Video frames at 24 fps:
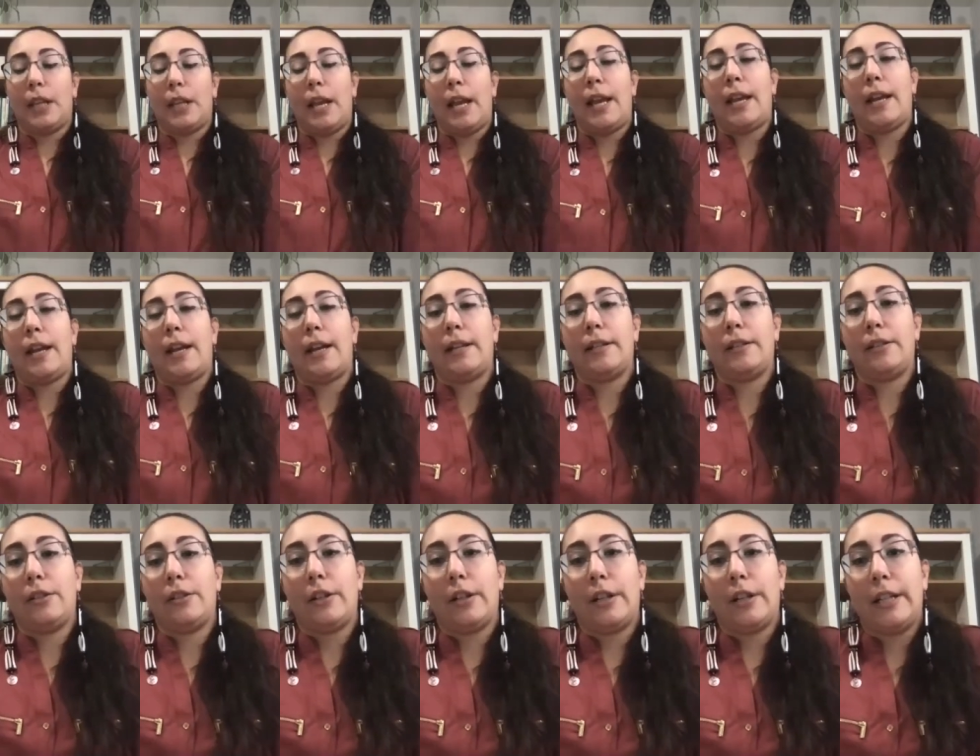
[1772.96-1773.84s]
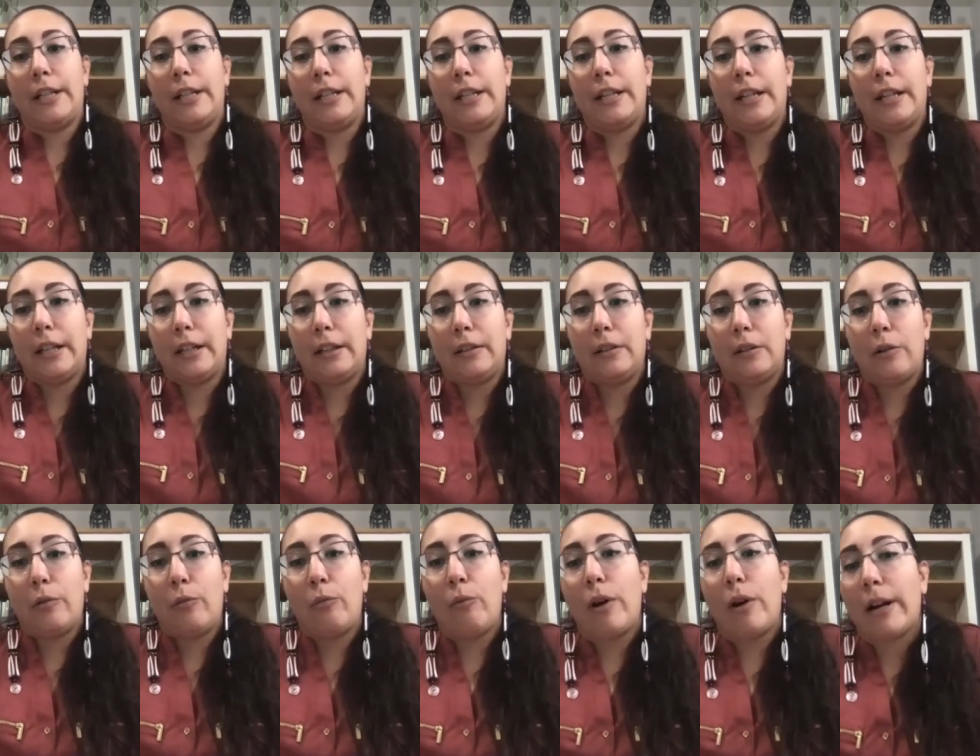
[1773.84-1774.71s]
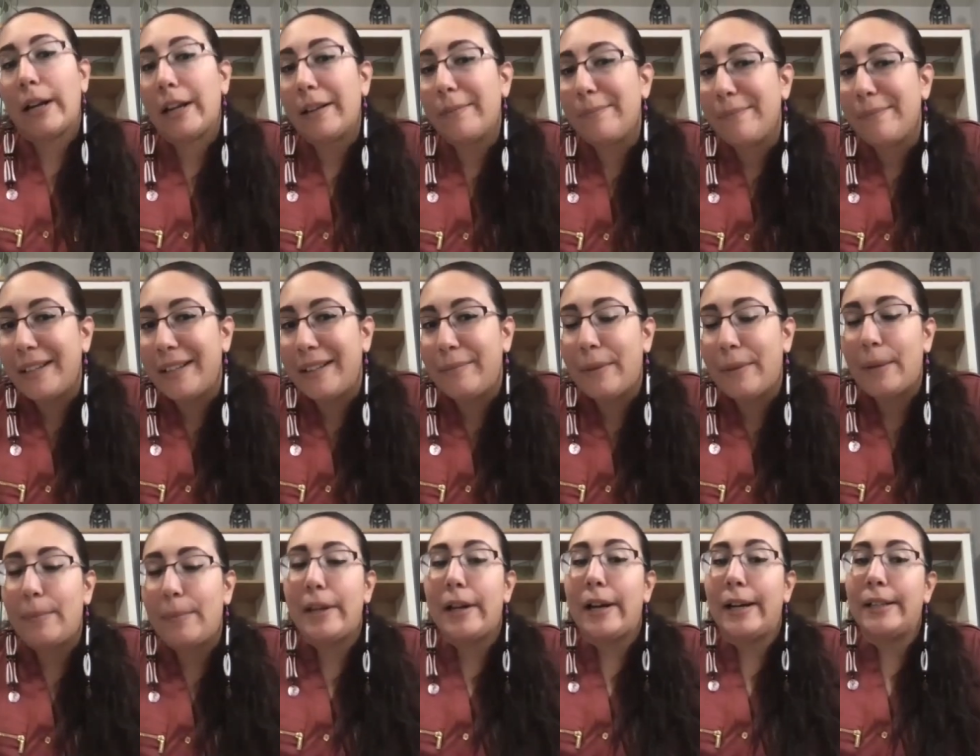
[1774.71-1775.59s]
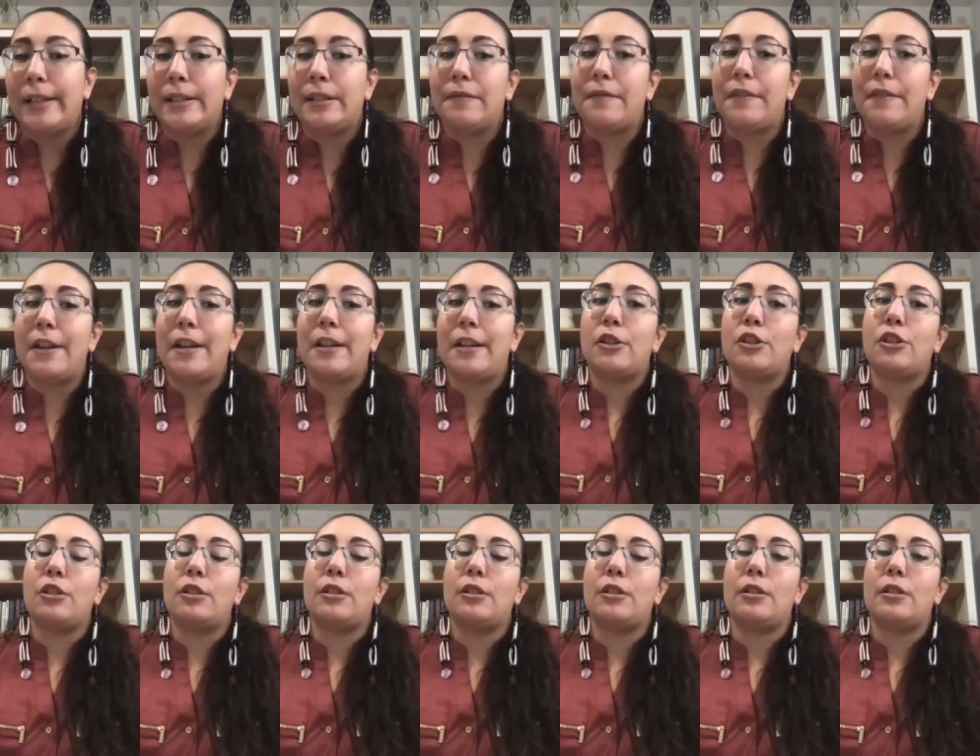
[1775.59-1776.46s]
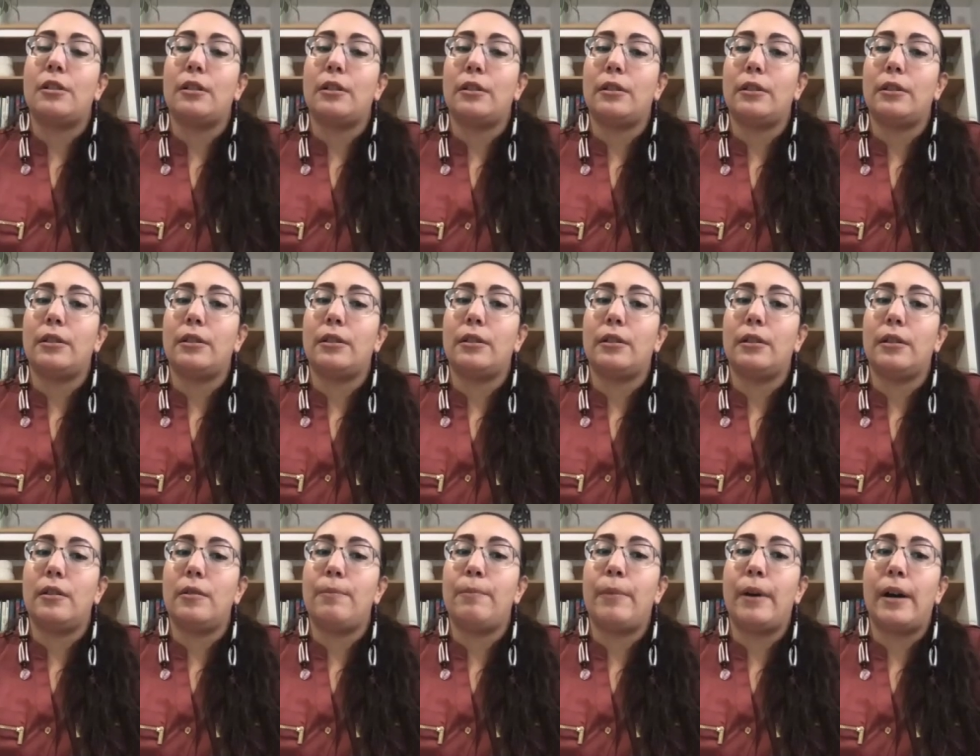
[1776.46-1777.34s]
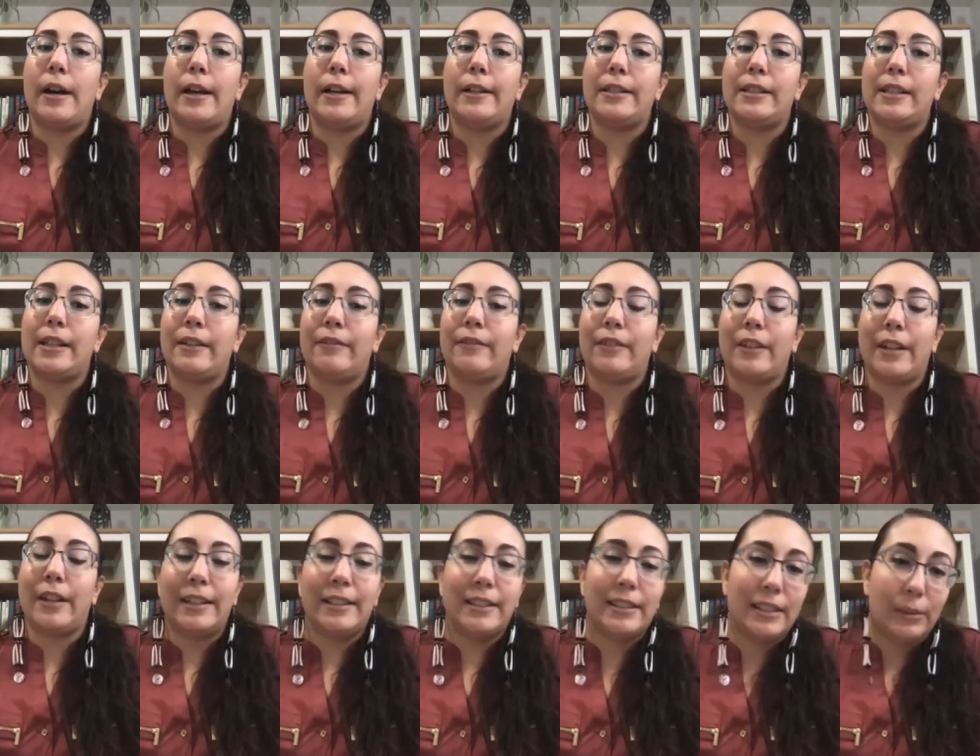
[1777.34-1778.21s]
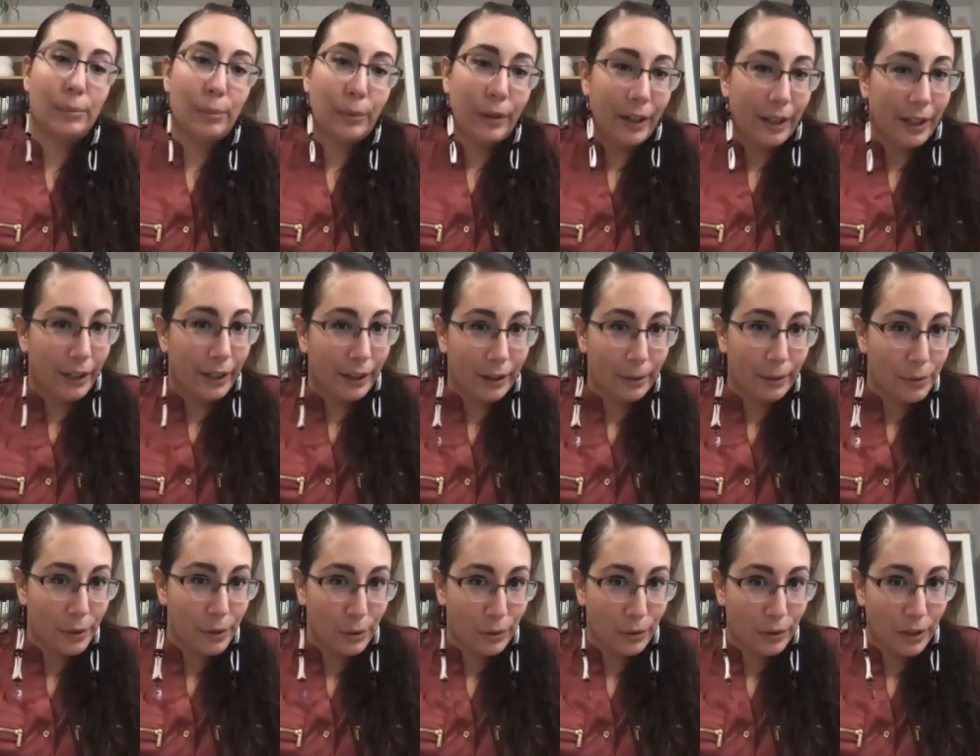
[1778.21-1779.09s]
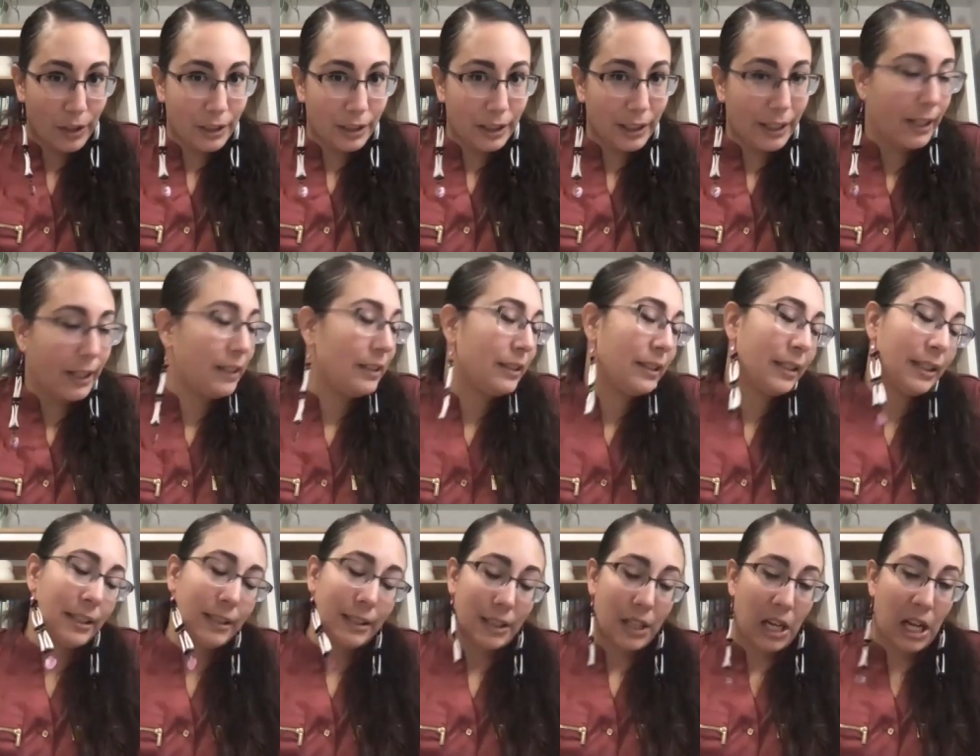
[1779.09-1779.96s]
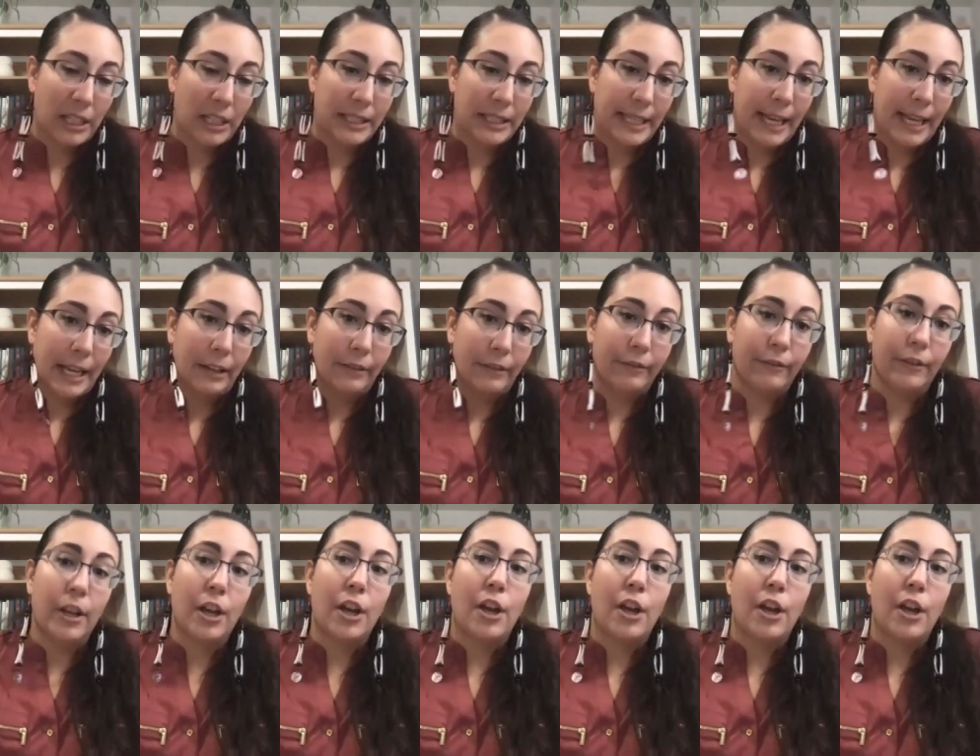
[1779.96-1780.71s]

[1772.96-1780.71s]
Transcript: And you're eating what can be maybe ice fished, but if the ice is breaking up too early, it's not safe.